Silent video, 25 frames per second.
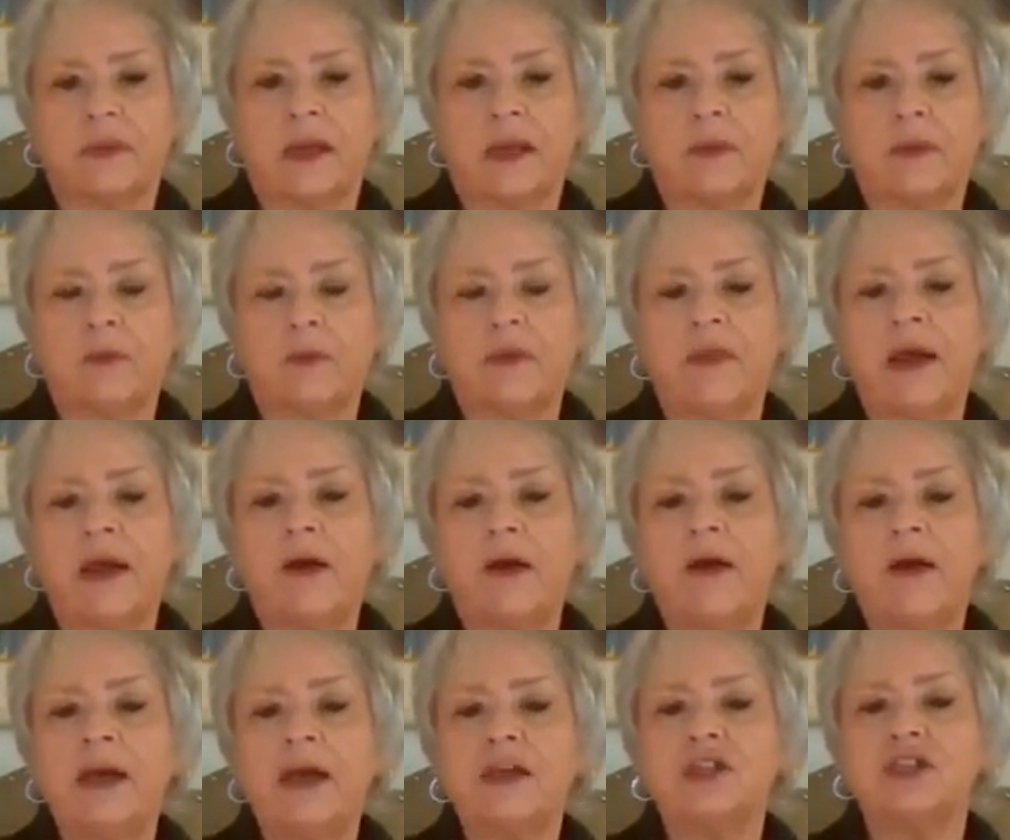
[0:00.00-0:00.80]
and when
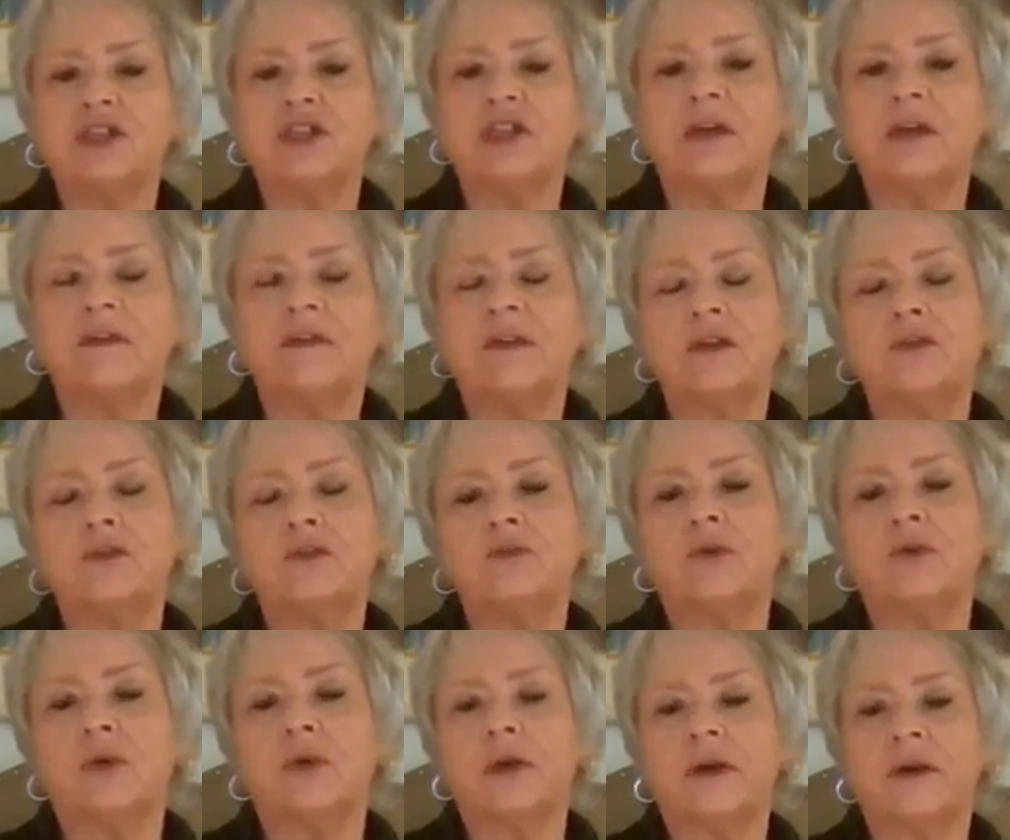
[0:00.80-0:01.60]
thou hast shut the
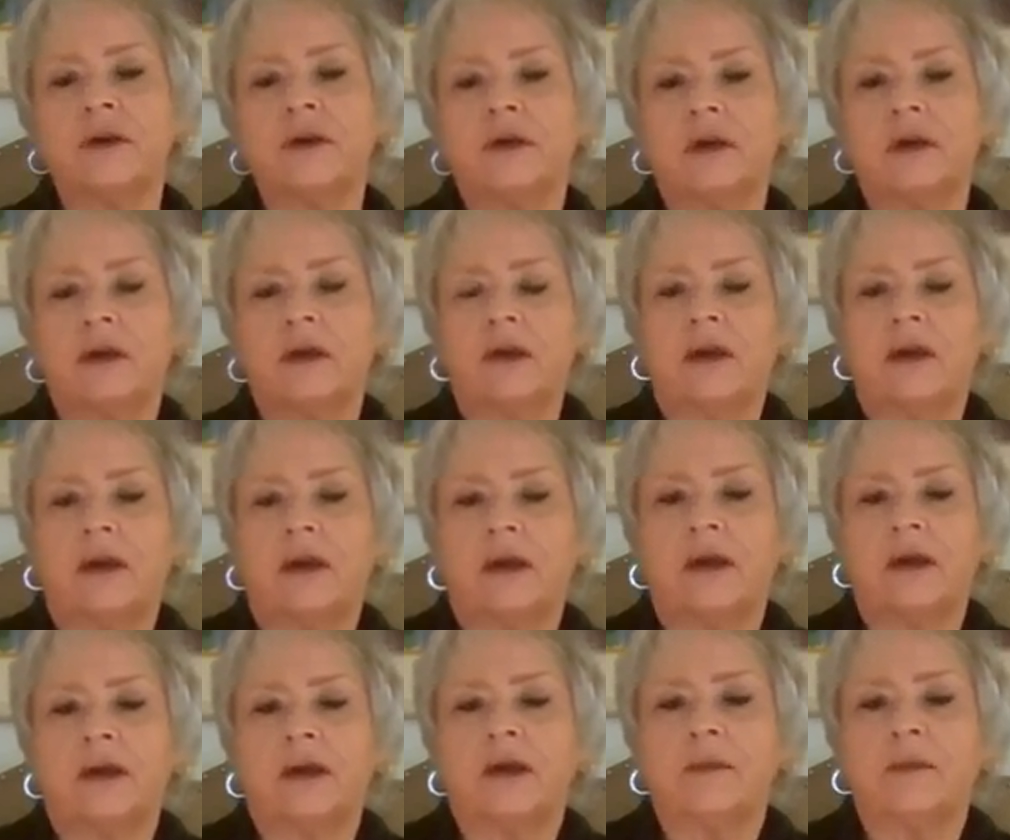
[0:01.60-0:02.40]
door,
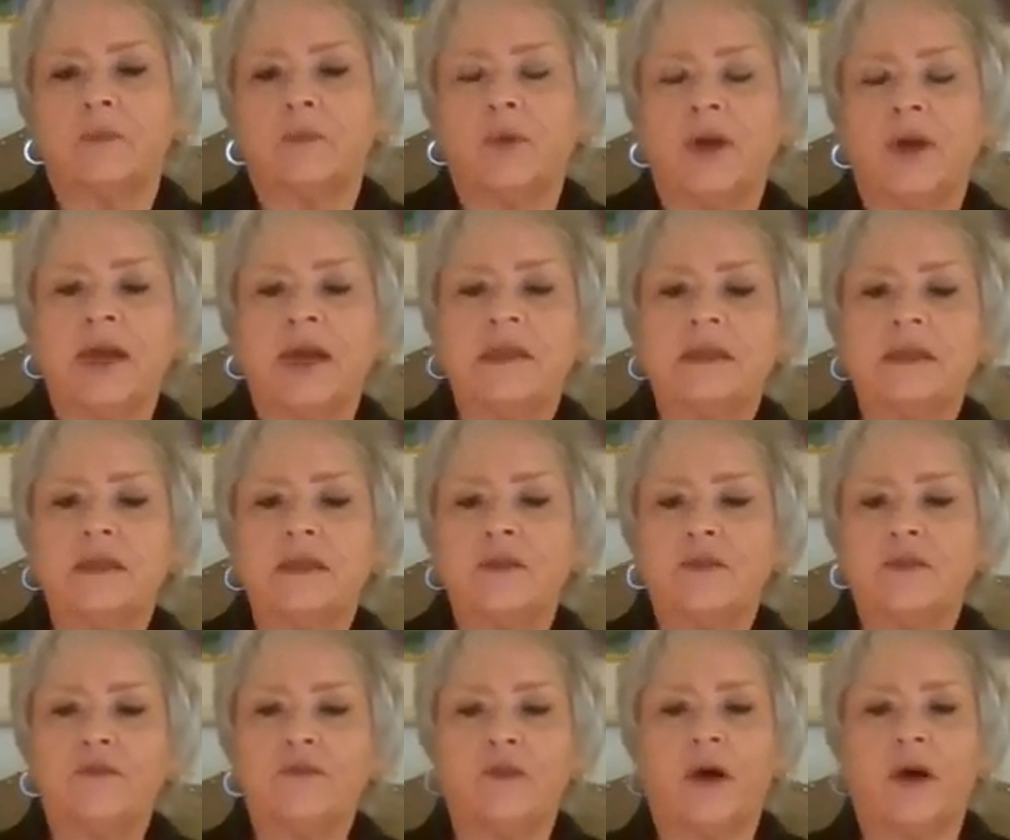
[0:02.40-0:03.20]
pray to
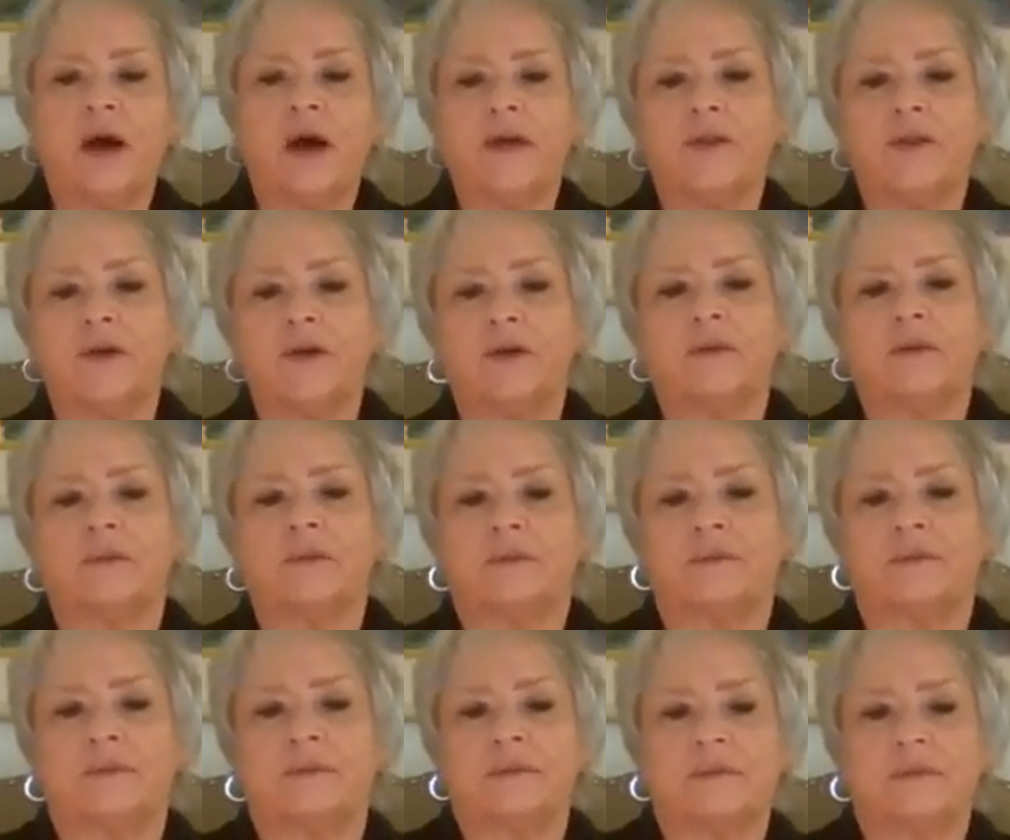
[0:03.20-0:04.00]
the Father,
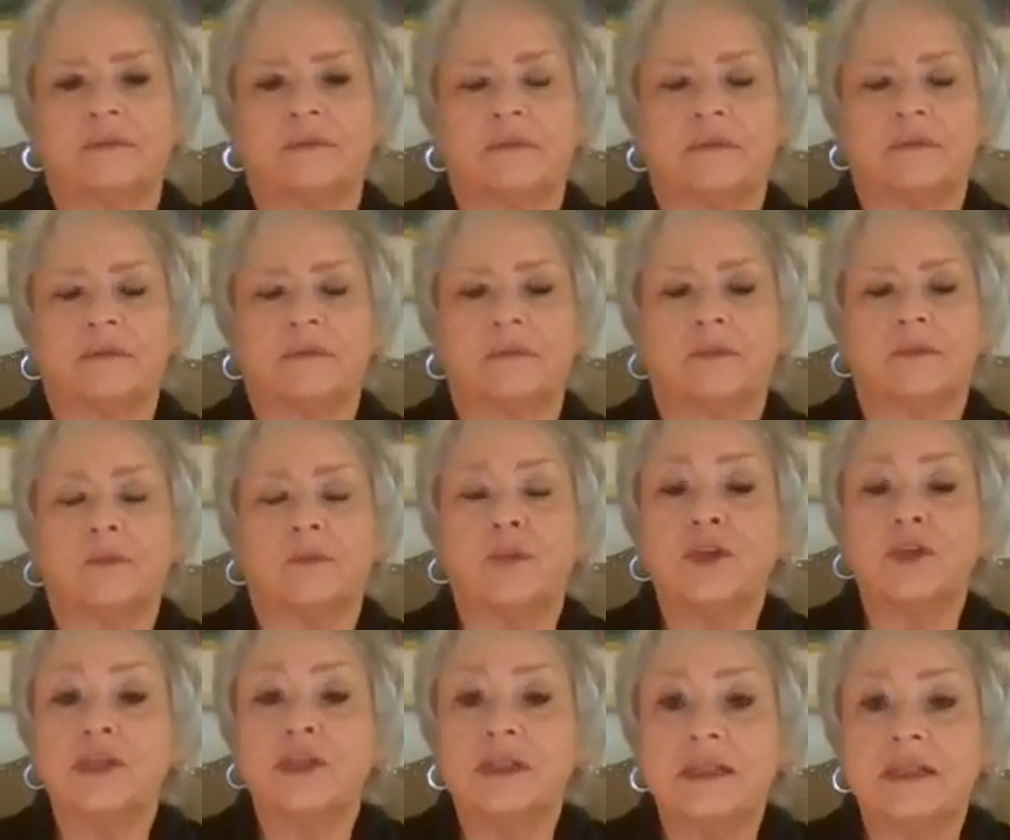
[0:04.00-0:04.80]

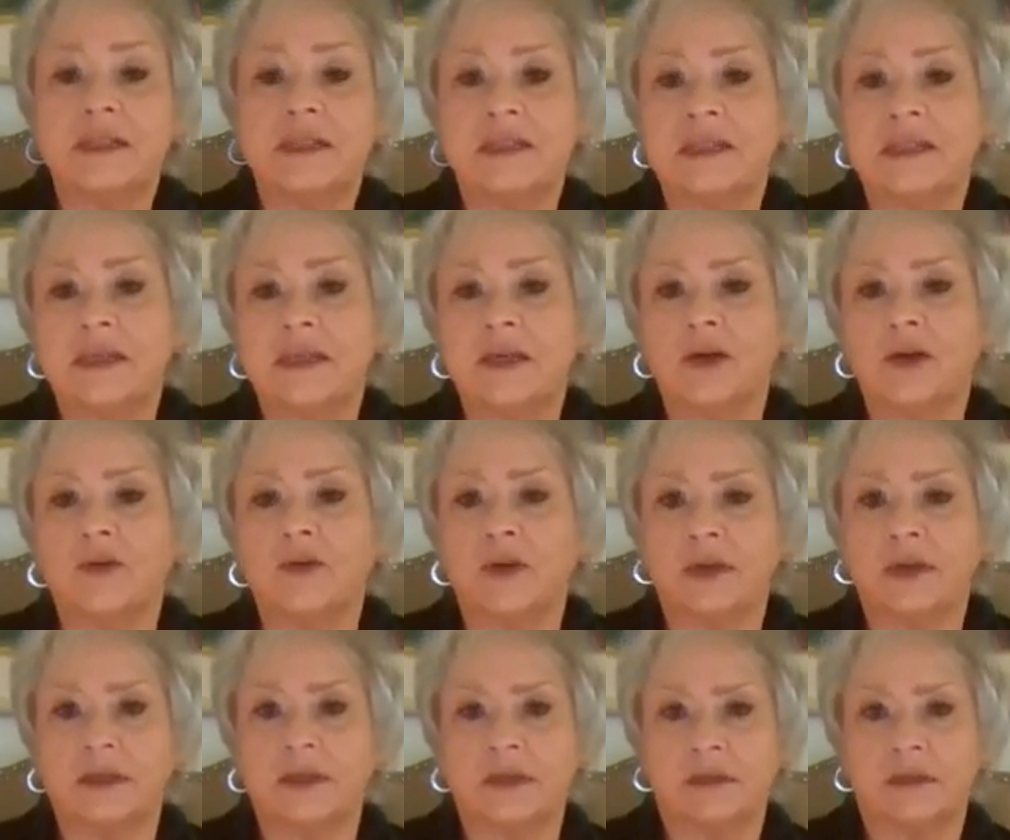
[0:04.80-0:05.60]
which is in
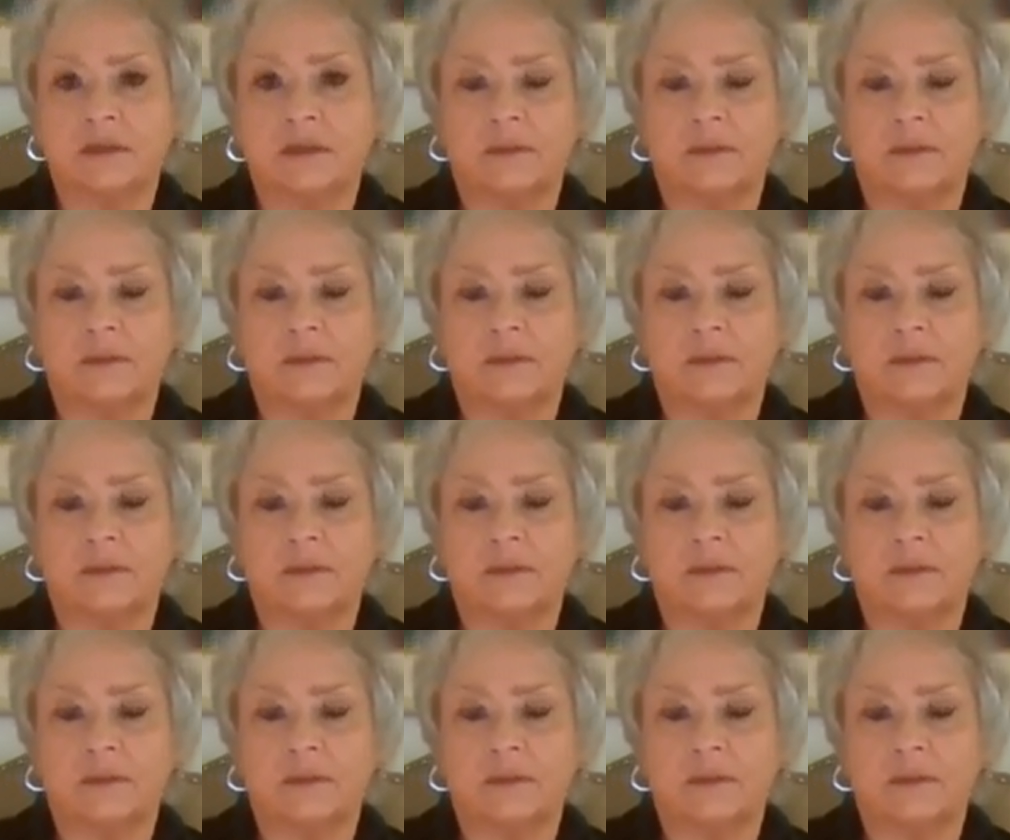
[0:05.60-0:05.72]
secret.